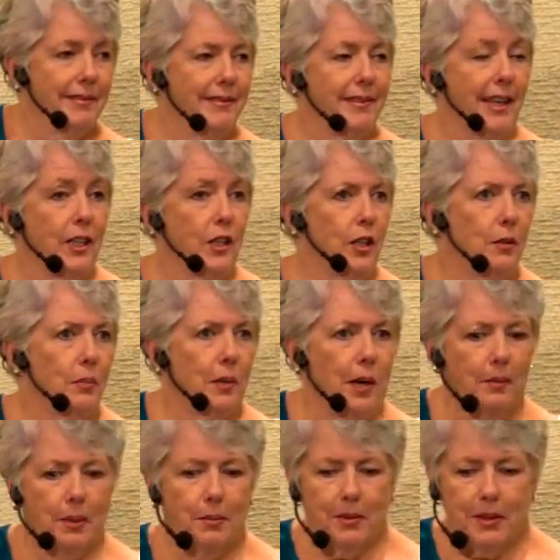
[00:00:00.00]
Technical
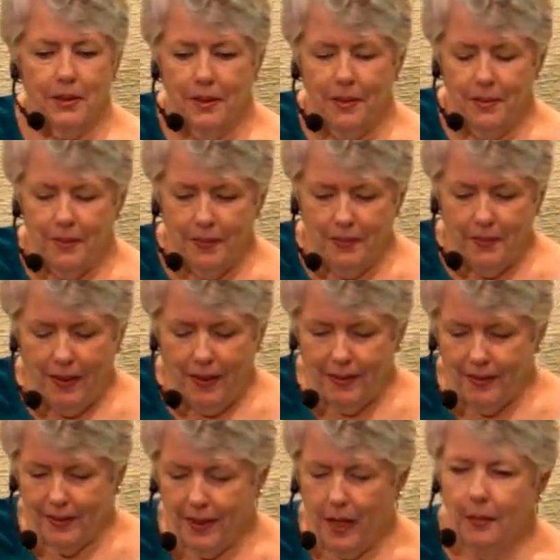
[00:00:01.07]
problems?
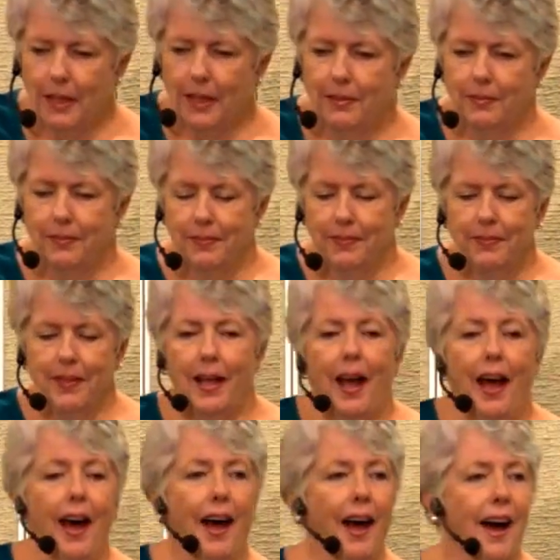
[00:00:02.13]
Come on.
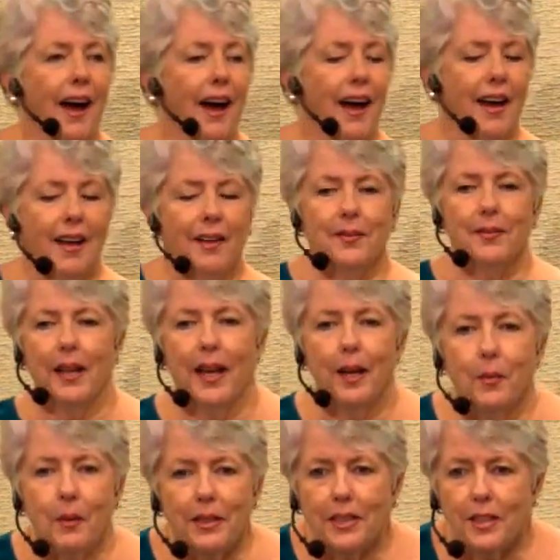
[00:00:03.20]
I
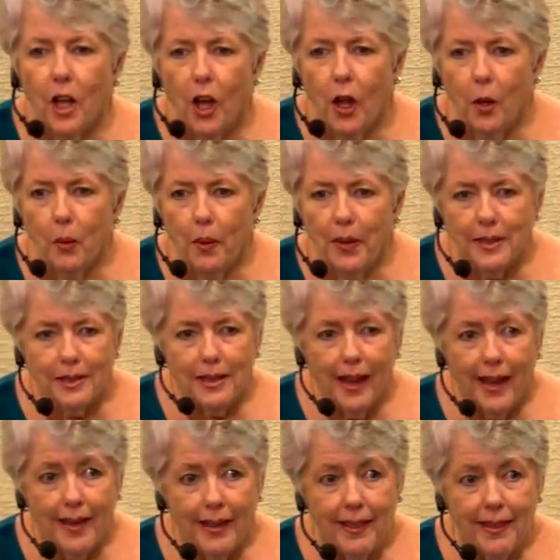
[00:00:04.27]
wasn't always
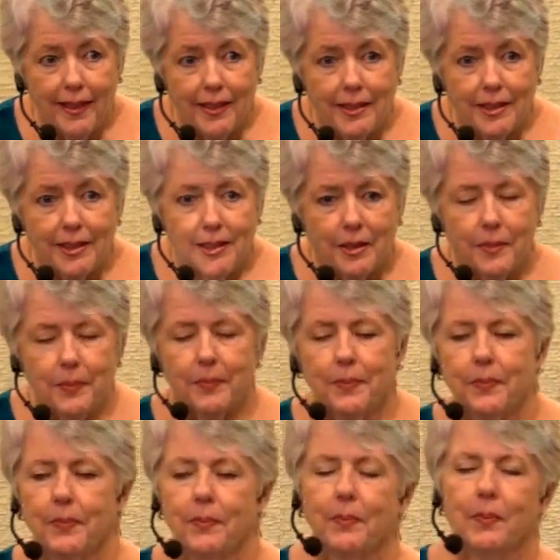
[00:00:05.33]
like this.
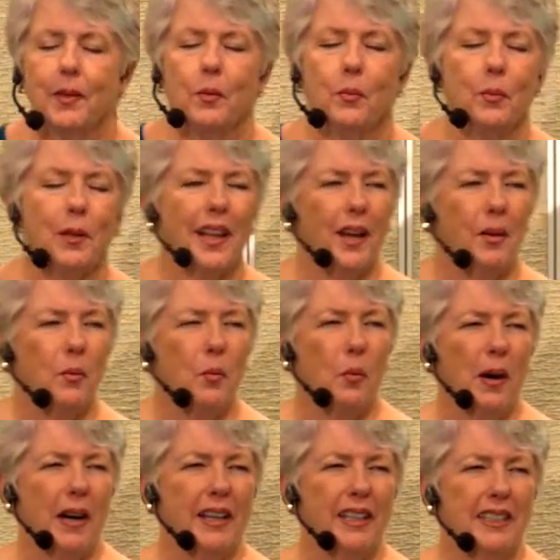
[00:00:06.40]
Well, I
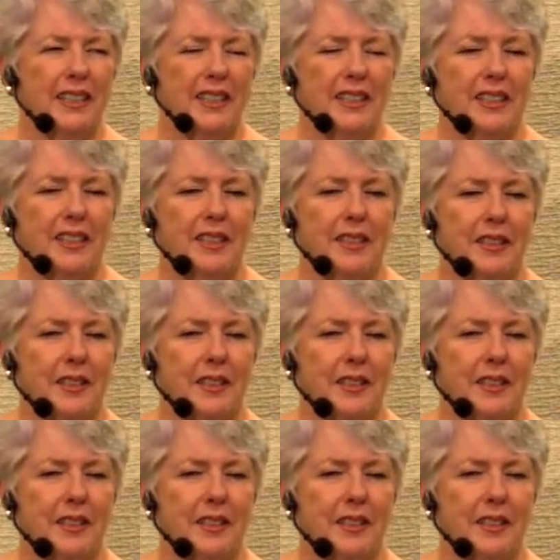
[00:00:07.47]
was.